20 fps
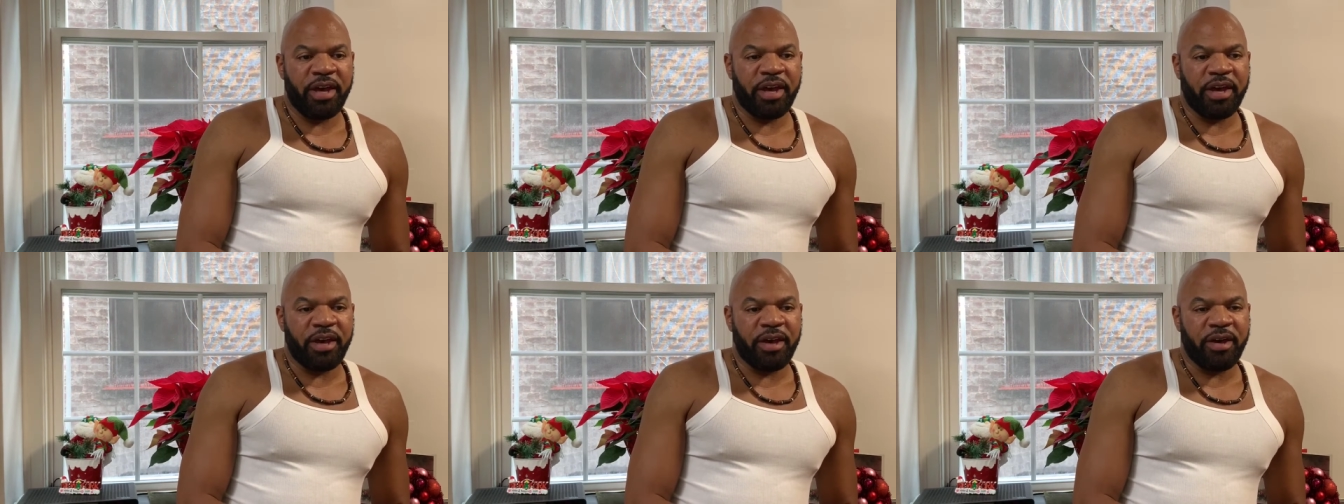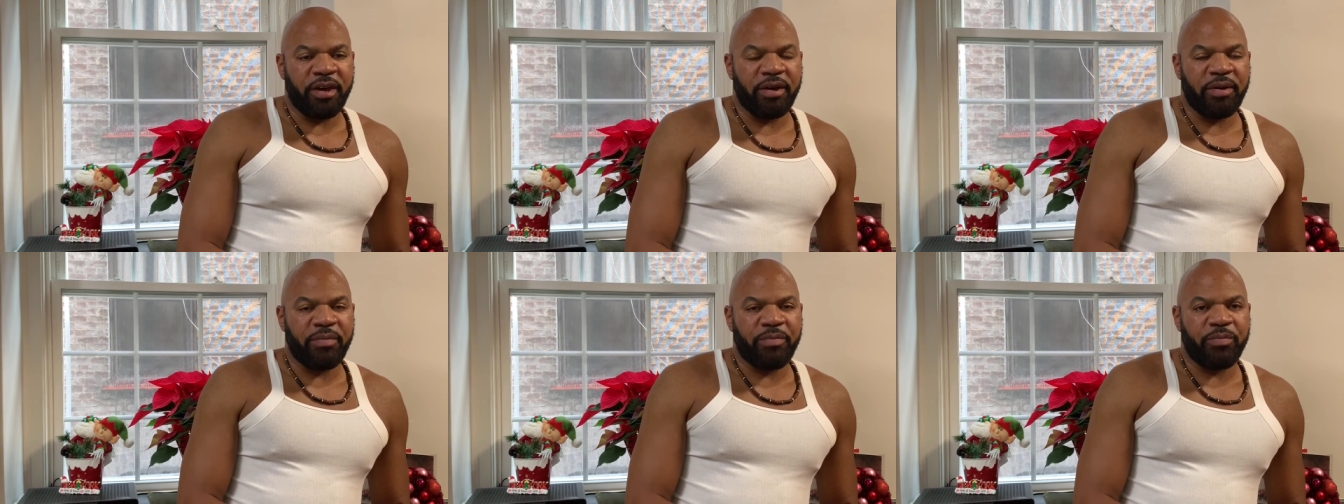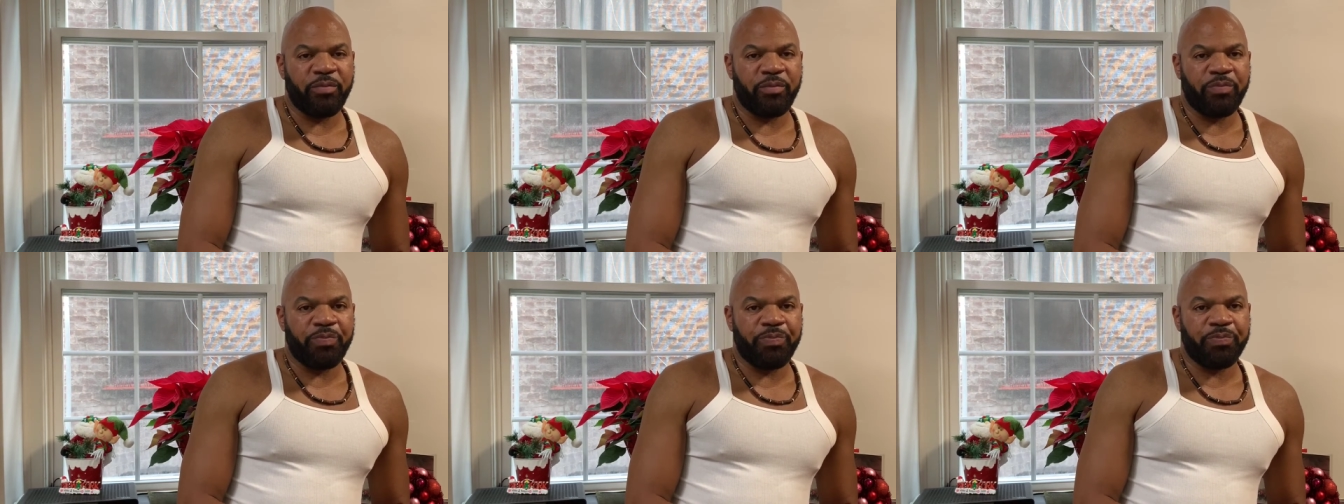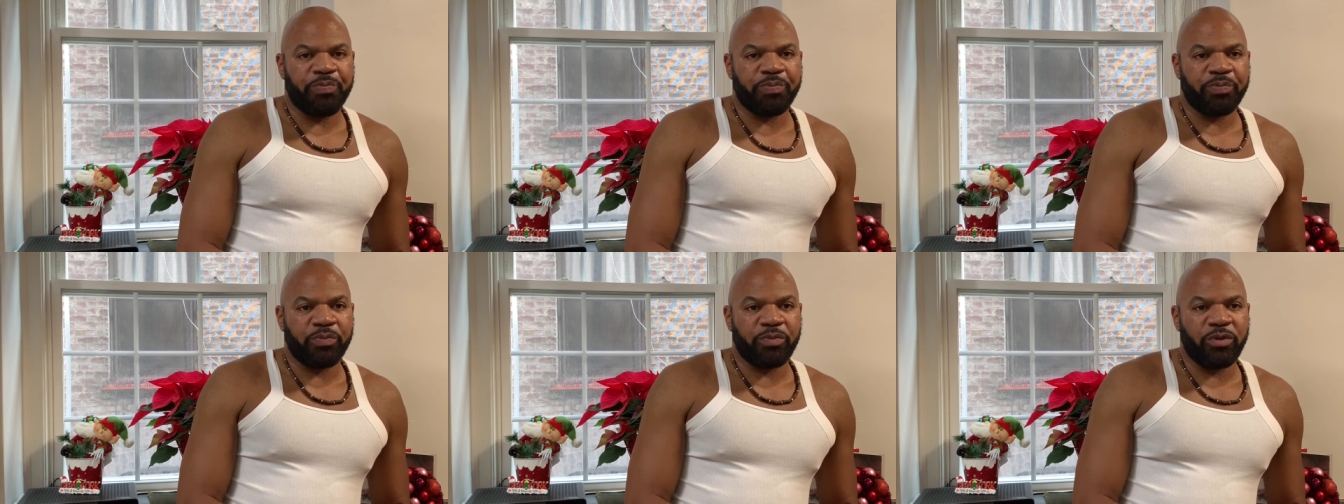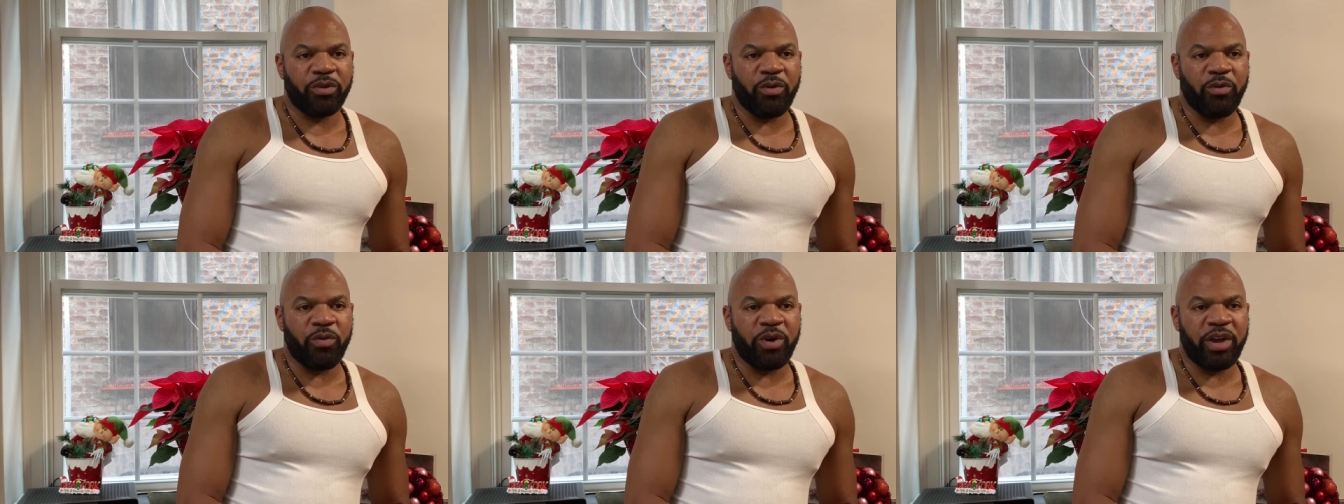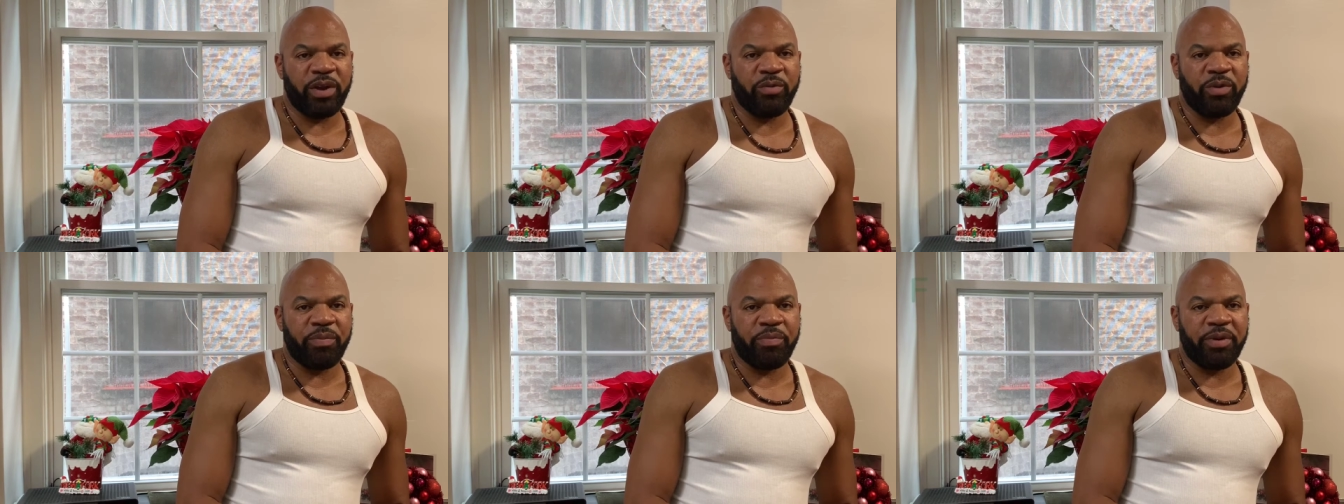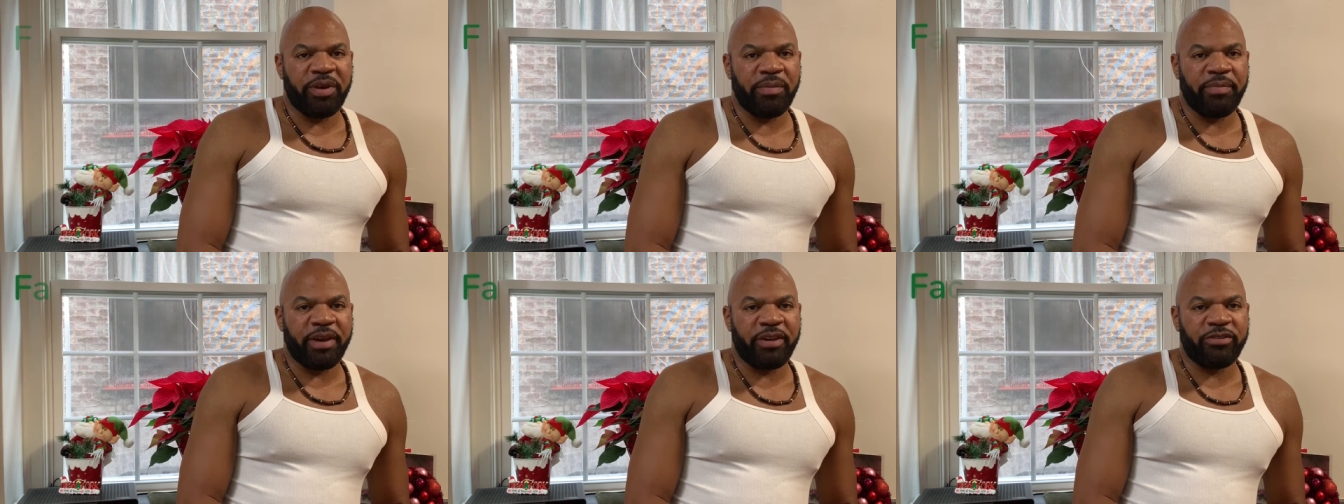Um, one would
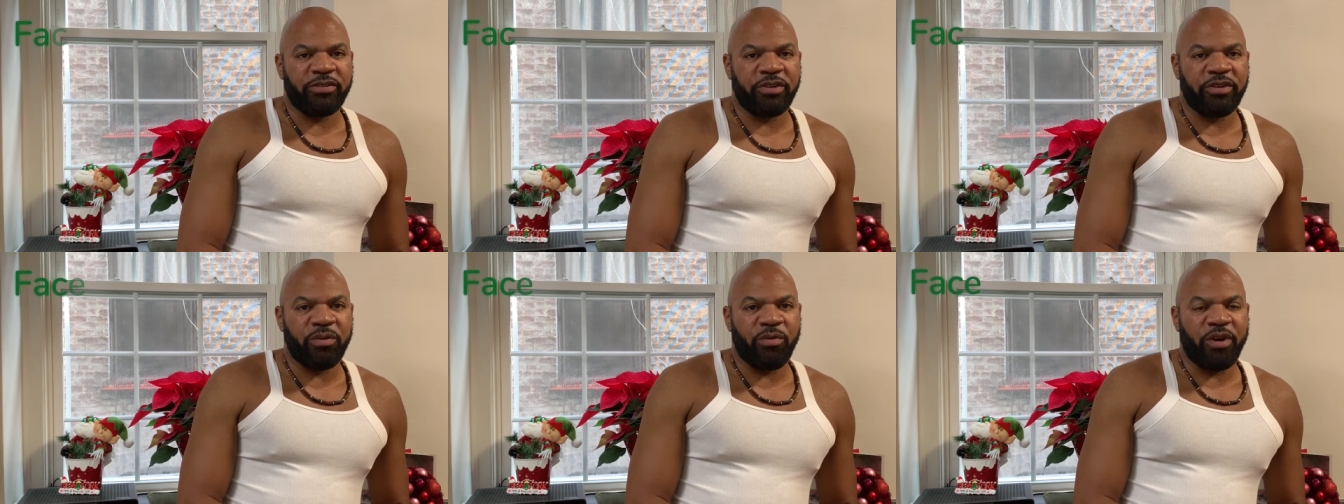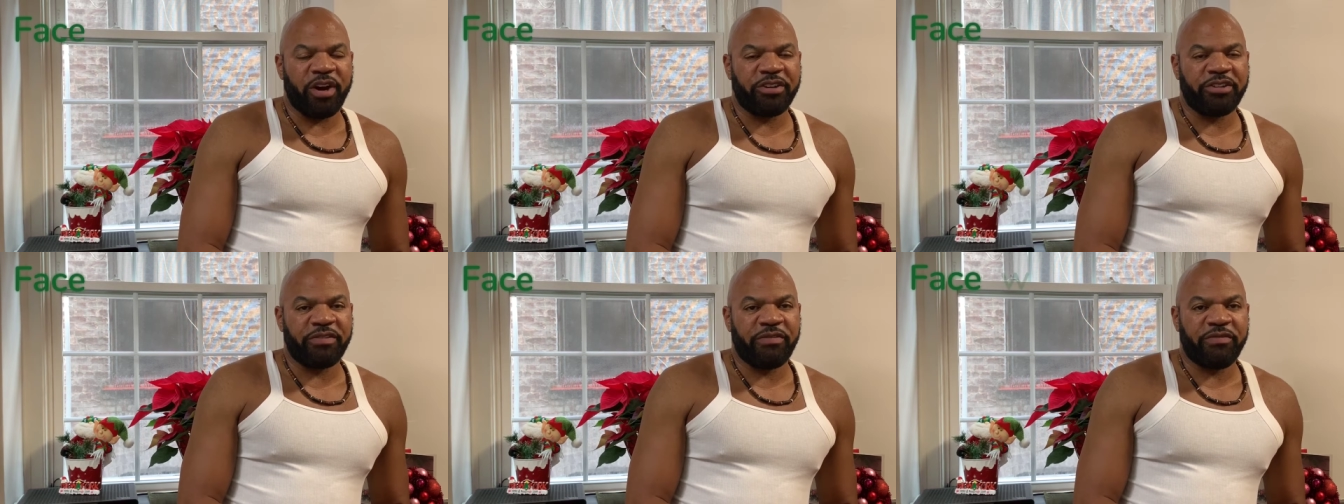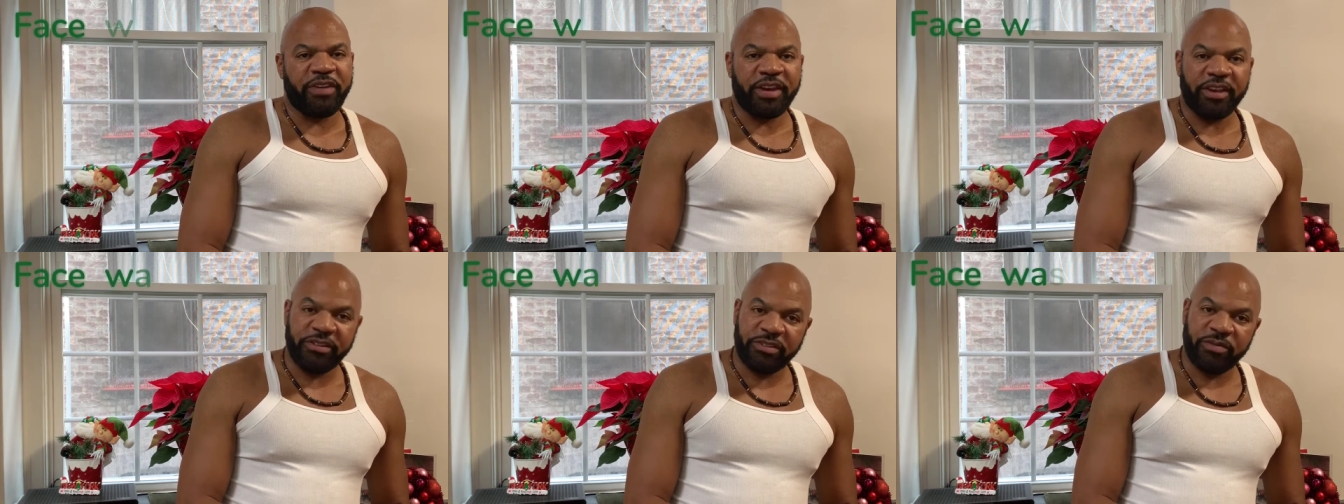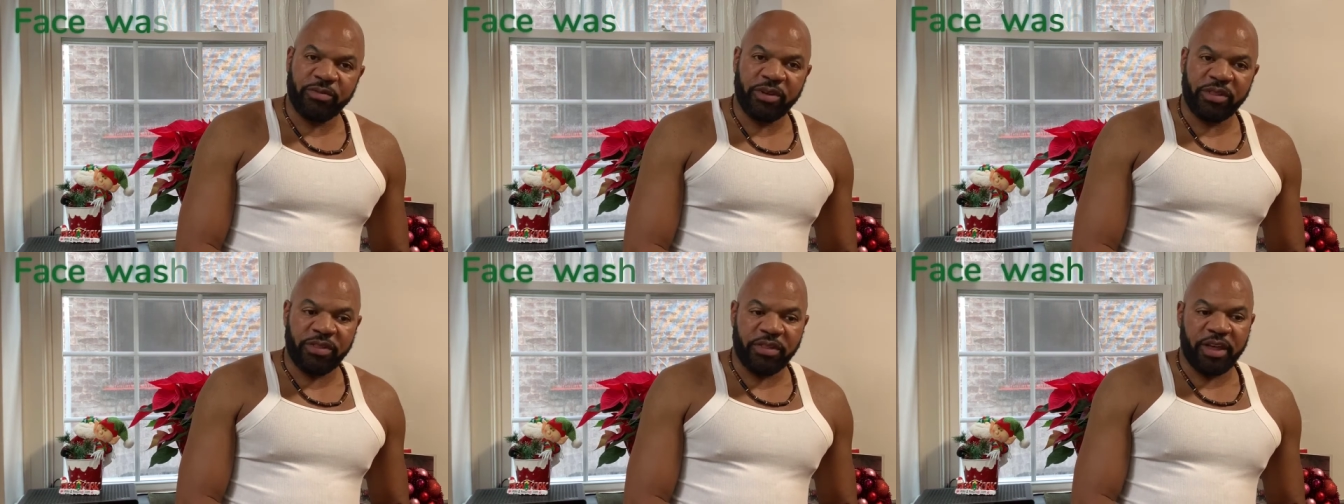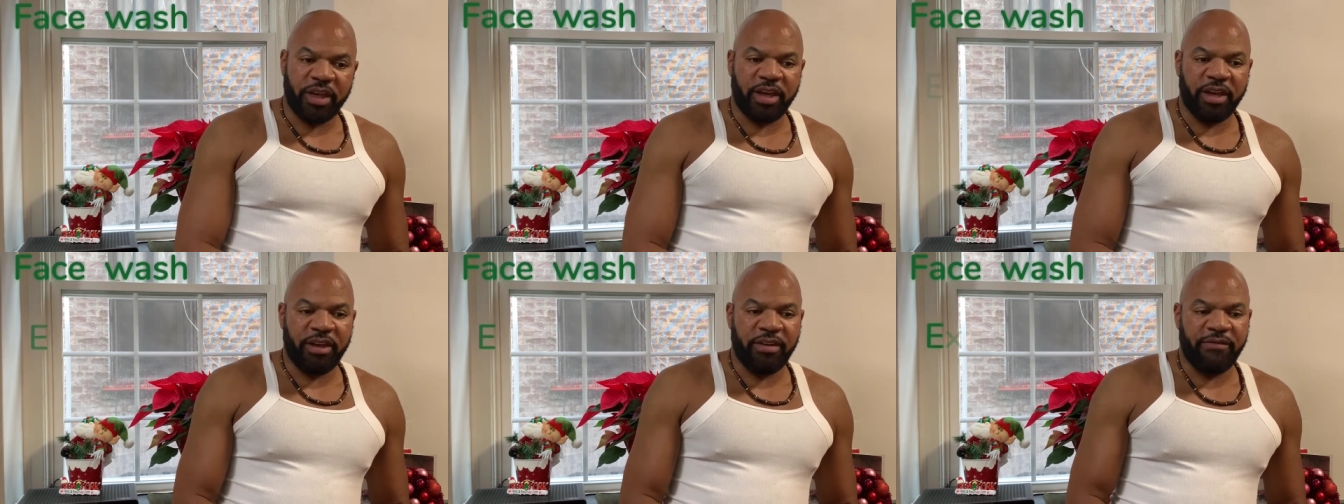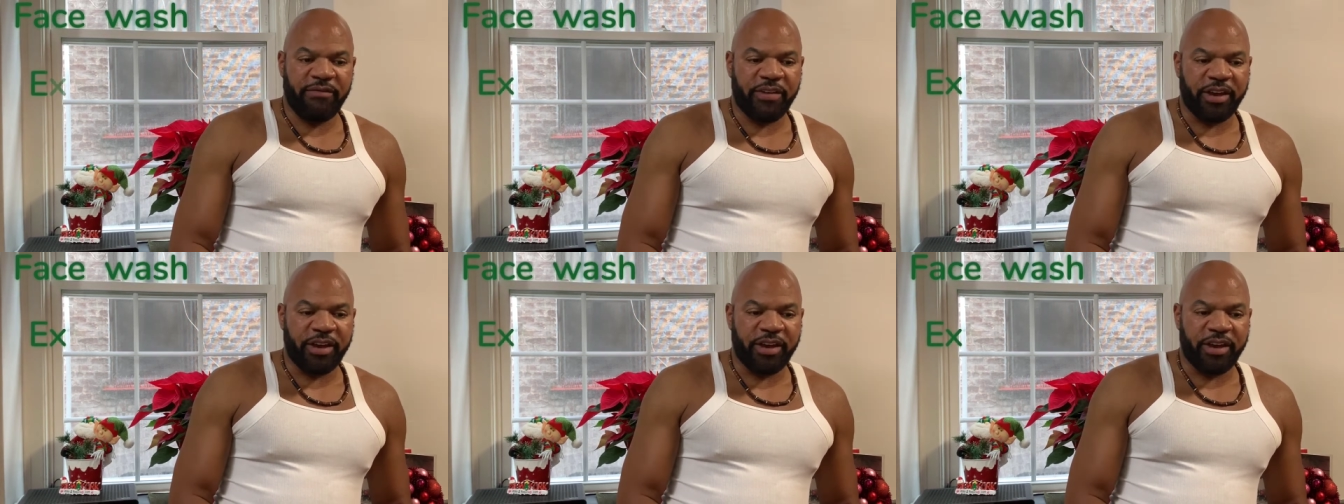be make sure you wash your face with a